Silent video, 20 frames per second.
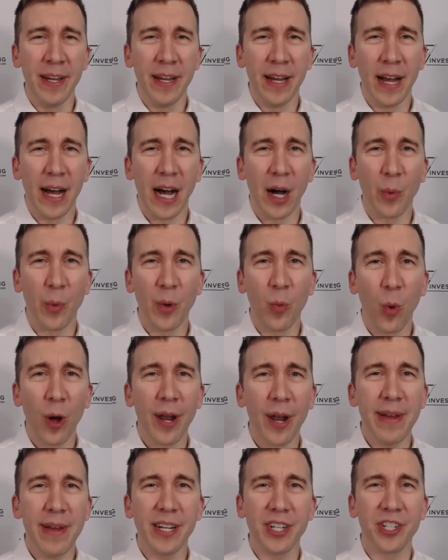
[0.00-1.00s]
Uh, we want to
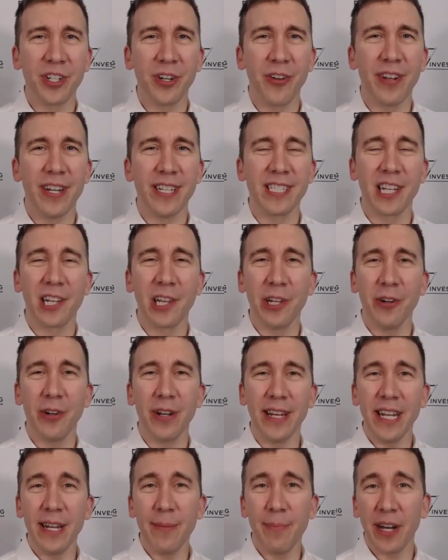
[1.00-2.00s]
make sure that it's clear
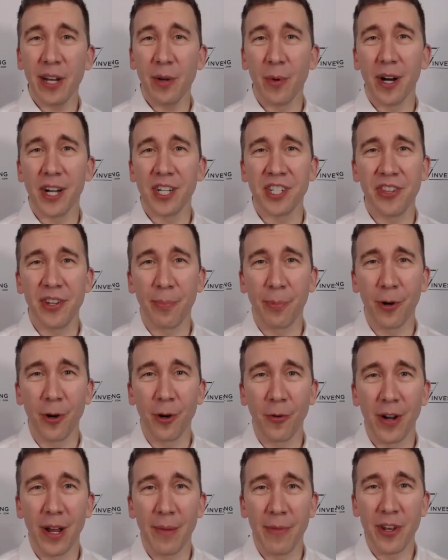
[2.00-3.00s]
to anybody watching the
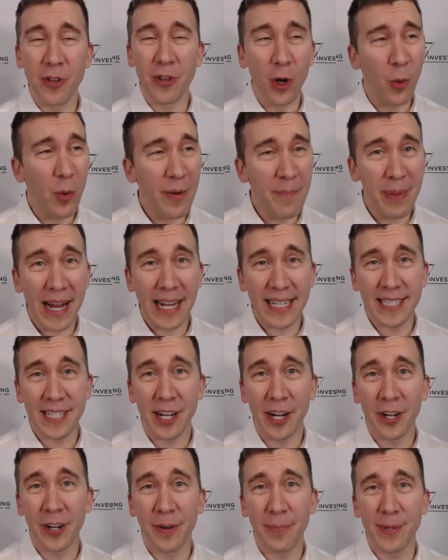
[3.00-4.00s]
program that no one bats
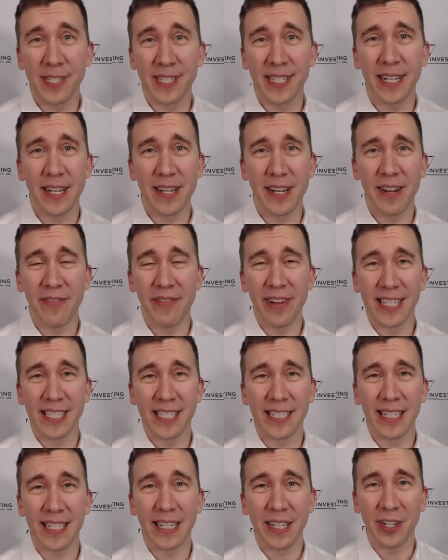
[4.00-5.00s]
100% in
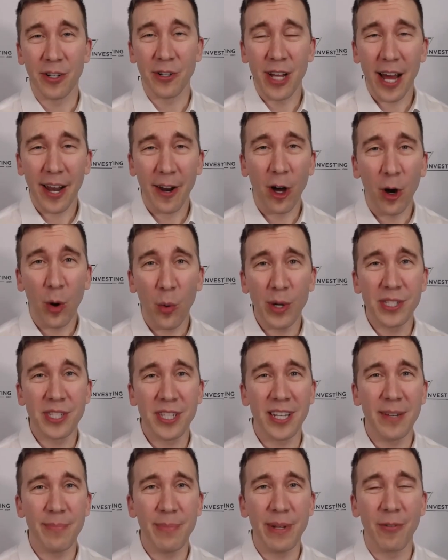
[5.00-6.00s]
investing. You're not always
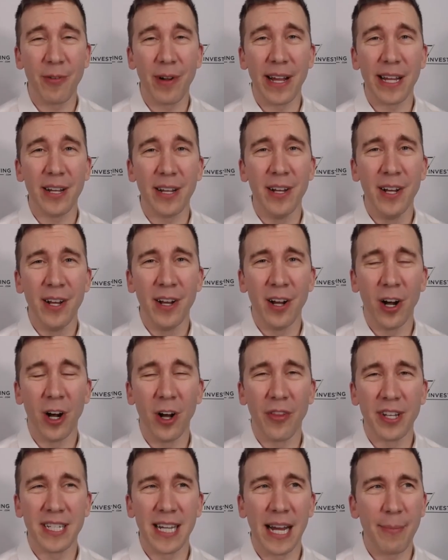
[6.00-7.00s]
going to be right all
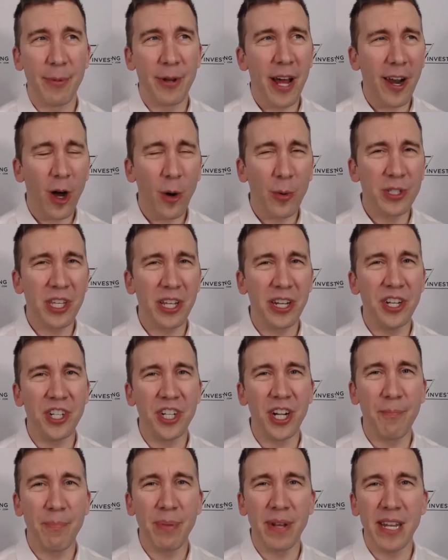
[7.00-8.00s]
the time. You're not always going to
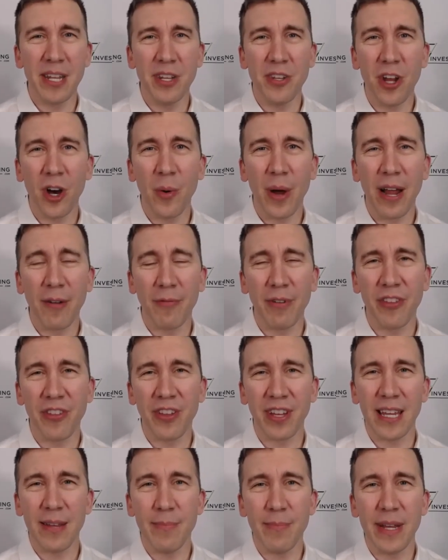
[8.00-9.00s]
jump in and know
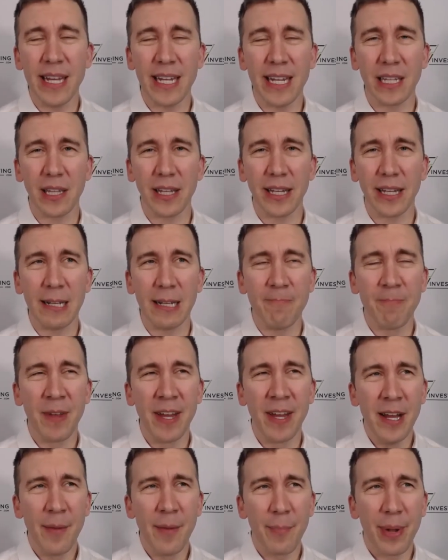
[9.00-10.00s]
everything immediately.
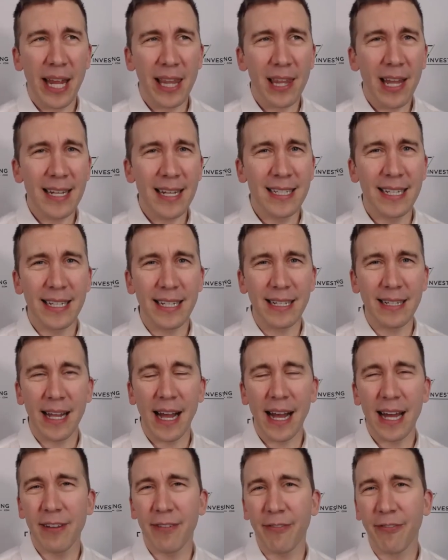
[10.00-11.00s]
But I'd like to
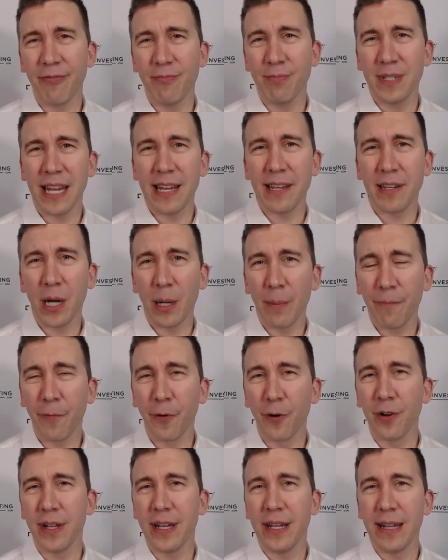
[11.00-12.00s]
kind of take
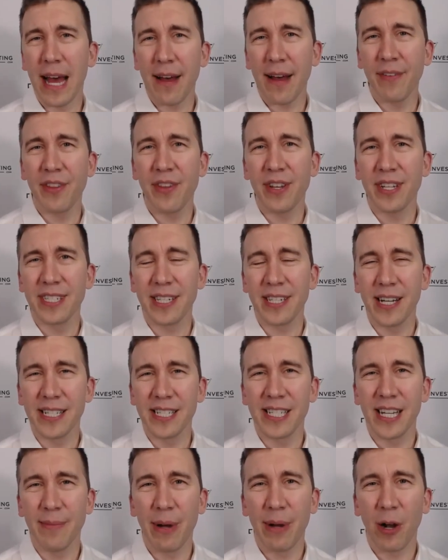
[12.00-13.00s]
comfort in having the
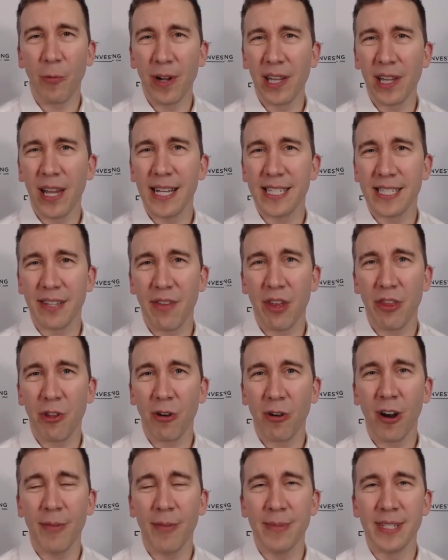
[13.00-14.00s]
discussion about realizing that
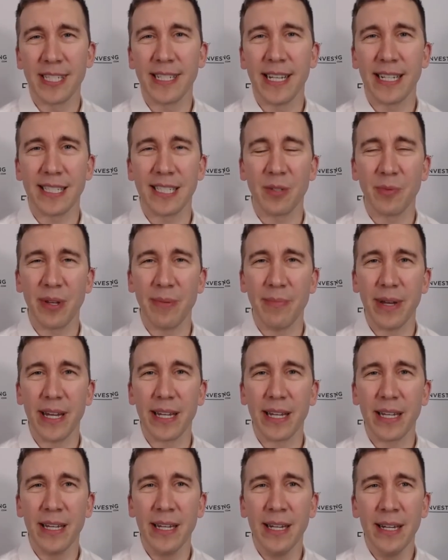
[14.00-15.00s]
there are mistakes that we
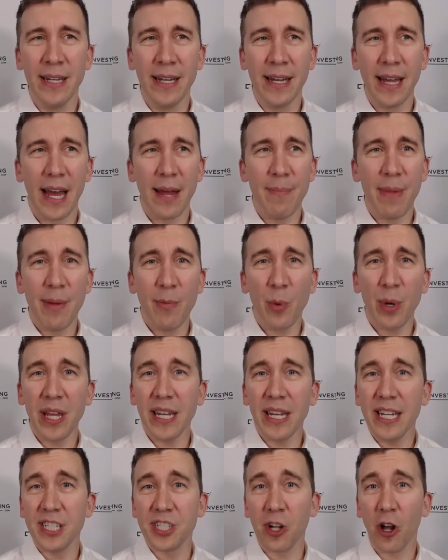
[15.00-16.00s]
make. And maybe we can
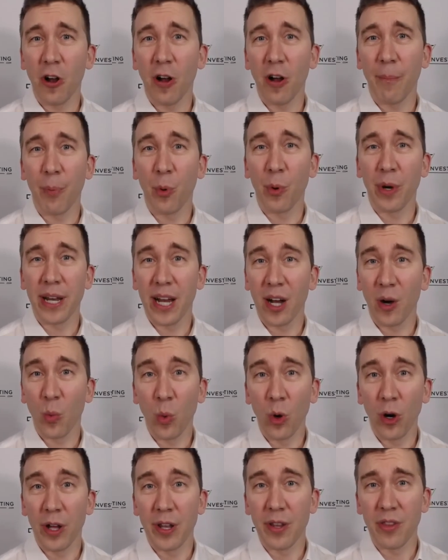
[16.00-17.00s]
each all point out
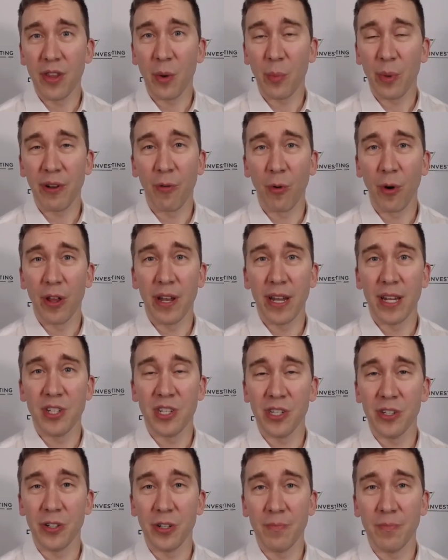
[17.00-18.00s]
one that we run
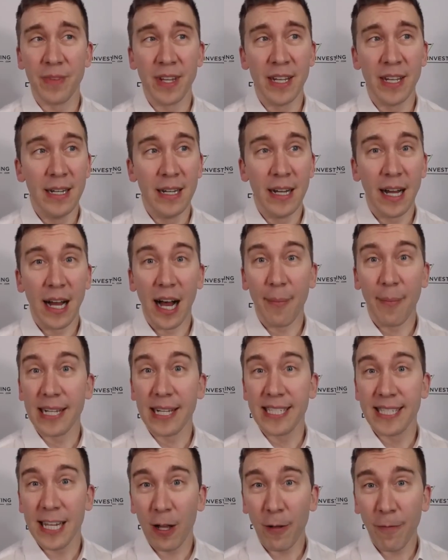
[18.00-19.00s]
into. Uh,
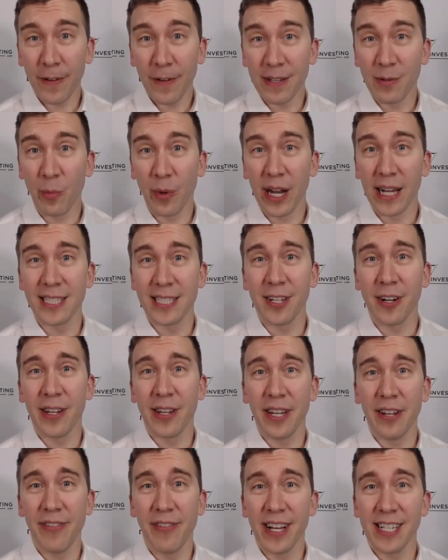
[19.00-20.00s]
myself, when I started
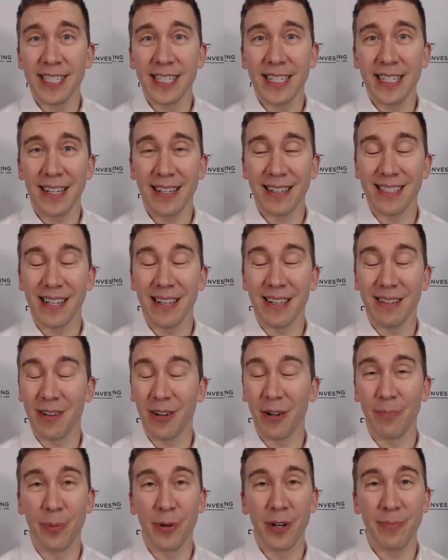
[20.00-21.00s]
investing, you
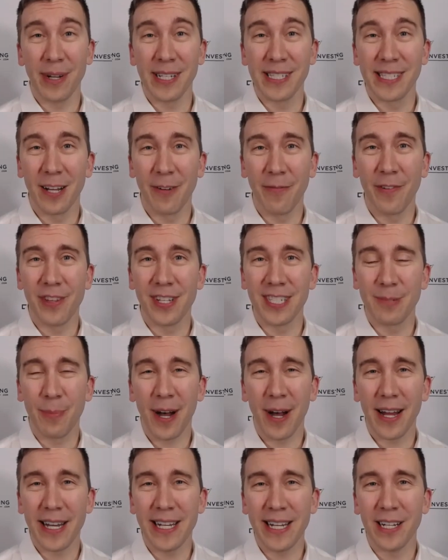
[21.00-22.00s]
know, putting myself on the
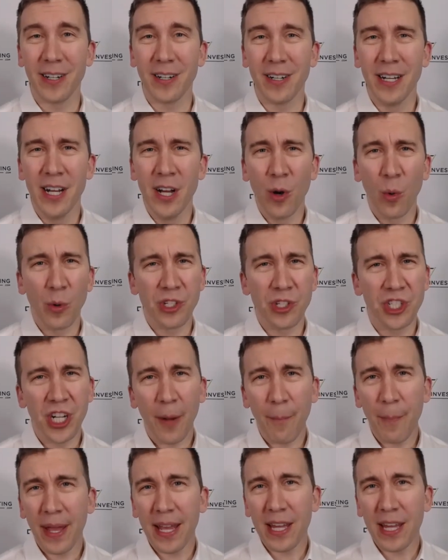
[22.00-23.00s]
spot here, was
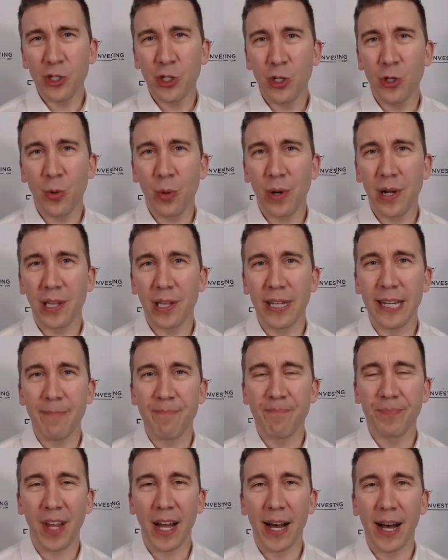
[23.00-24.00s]
jumping in too quickly
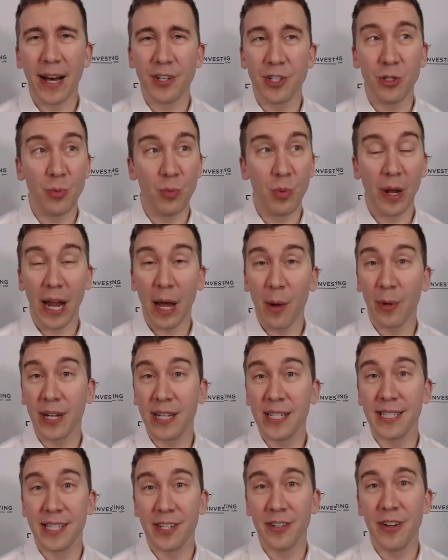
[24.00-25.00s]
uh, to what I would
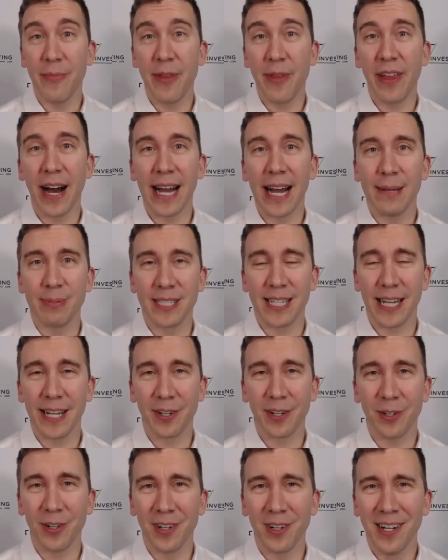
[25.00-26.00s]
consider to be the hype
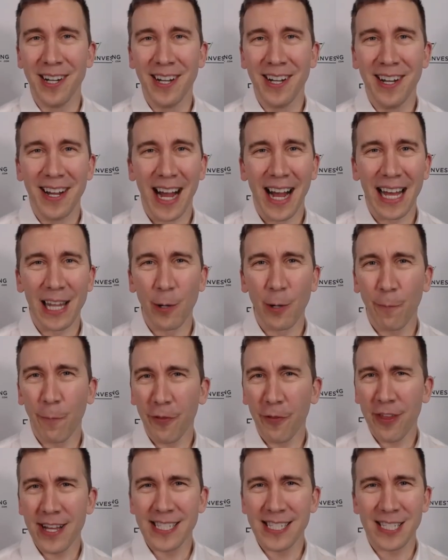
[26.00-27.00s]
cycle. I looked for
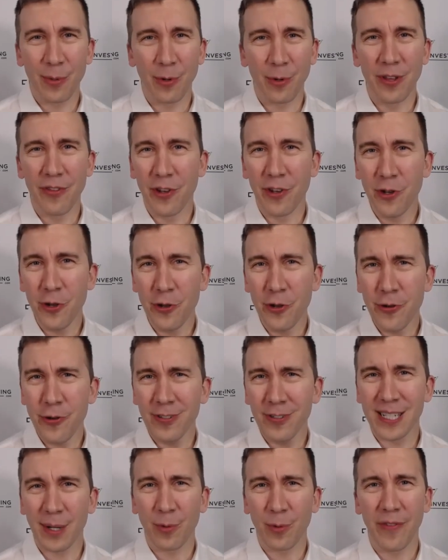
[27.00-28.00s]
things that were in the
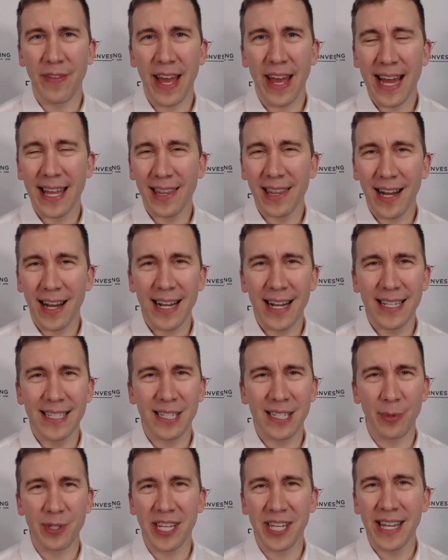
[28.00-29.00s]
news, that were in the headlines,
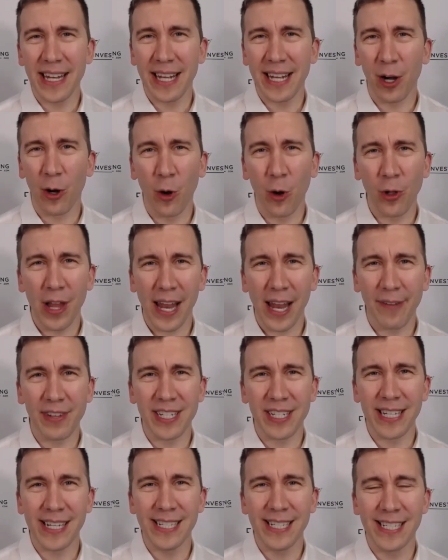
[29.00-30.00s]
that was getting a whole lot of
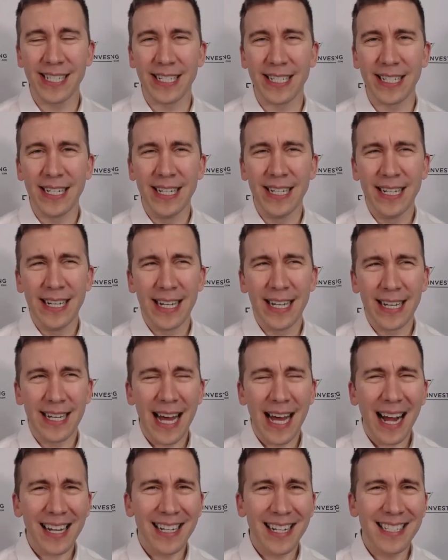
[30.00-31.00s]
attention,
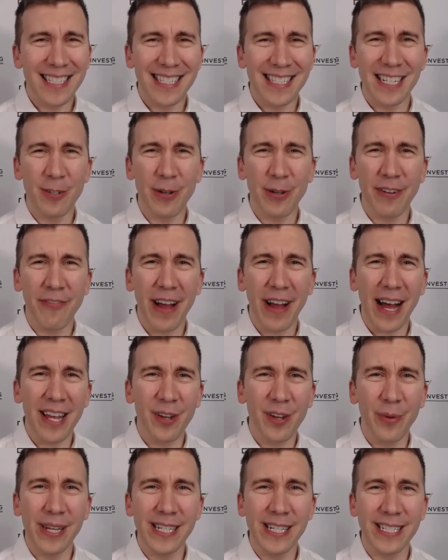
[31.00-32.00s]
not considering
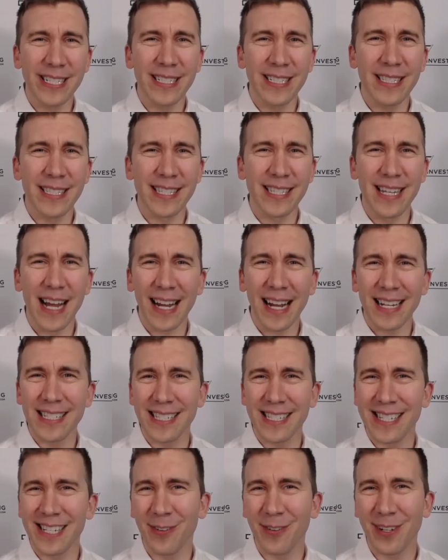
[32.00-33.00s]
valuations, not
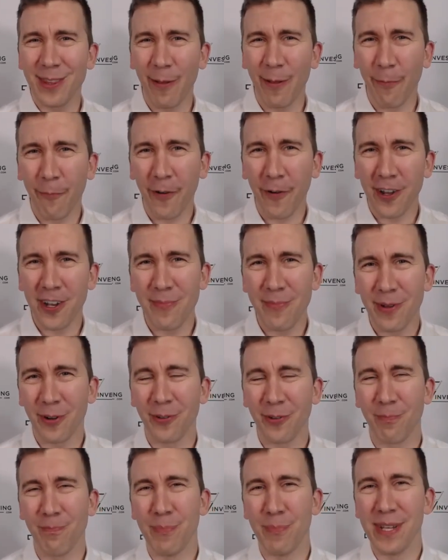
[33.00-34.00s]
considering the
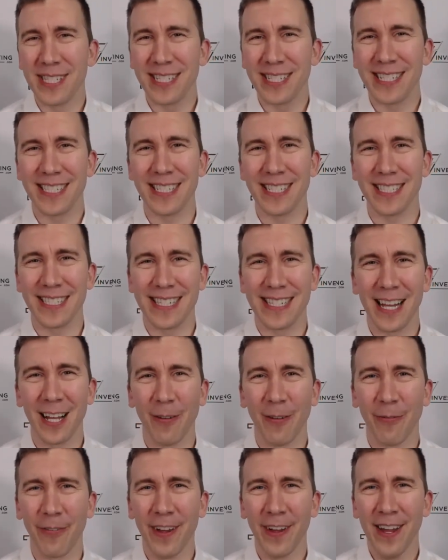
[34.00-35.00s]
fundamental business
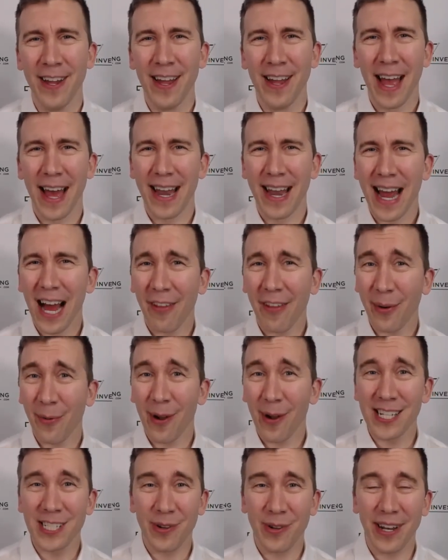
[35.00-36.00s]
itself and how they were
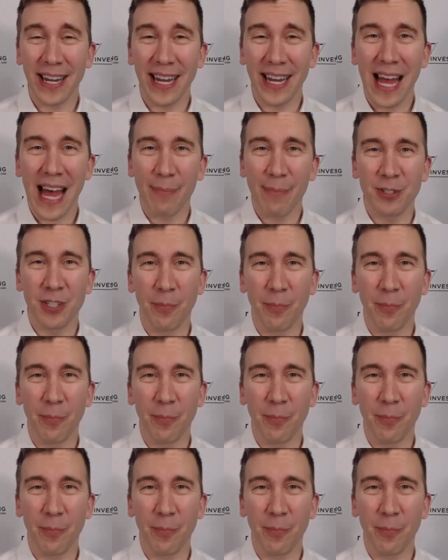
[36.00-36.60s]
actually going to capture